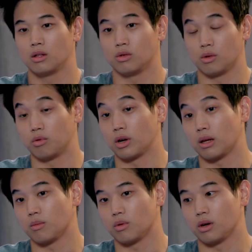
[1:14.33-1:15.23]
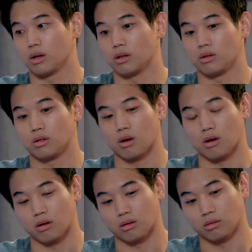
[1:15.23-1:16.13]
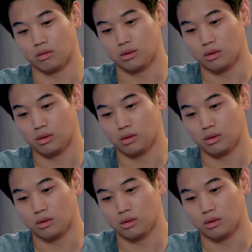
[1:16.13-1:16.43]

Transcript: to a breaking point. And so